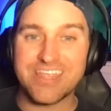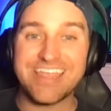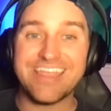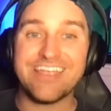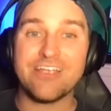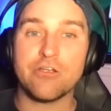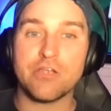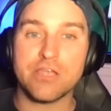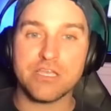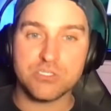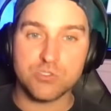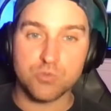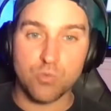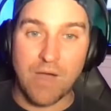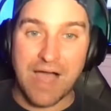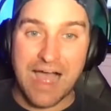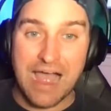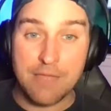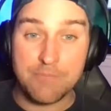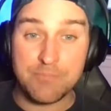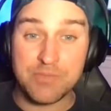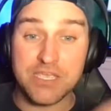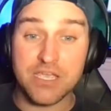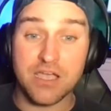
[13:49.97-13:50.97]
Here is
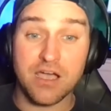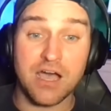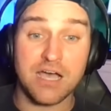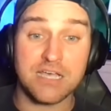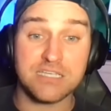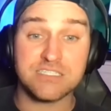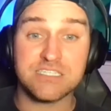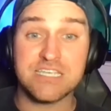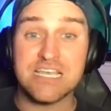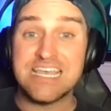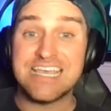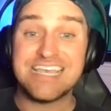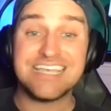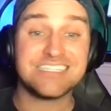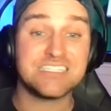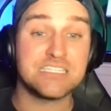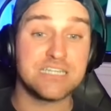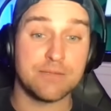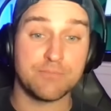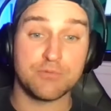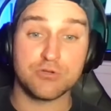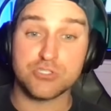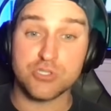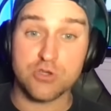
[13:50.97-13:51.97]
why because
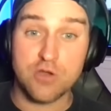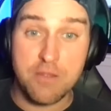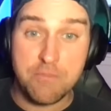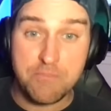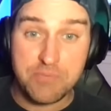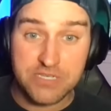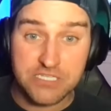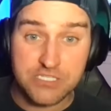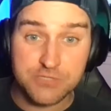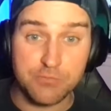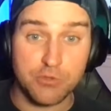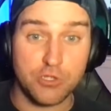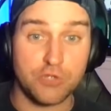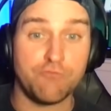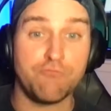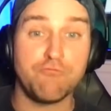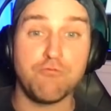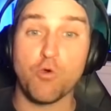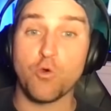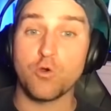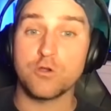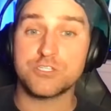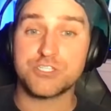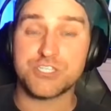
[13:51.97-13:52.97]
his numbers are abysmal
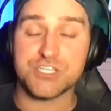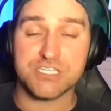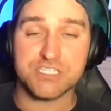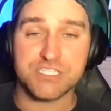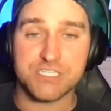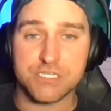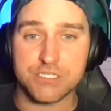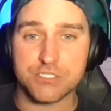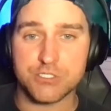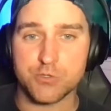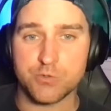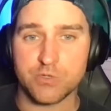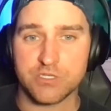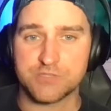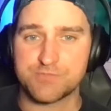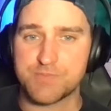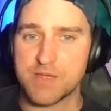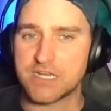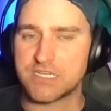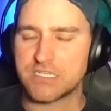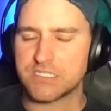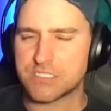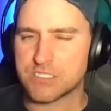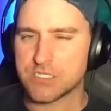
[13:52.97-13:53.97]
462
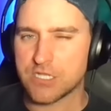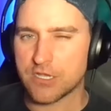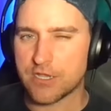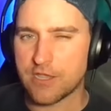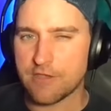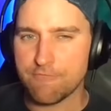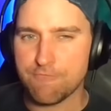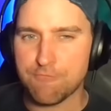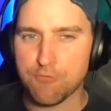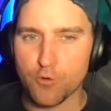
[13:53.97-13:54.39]
expected slugging,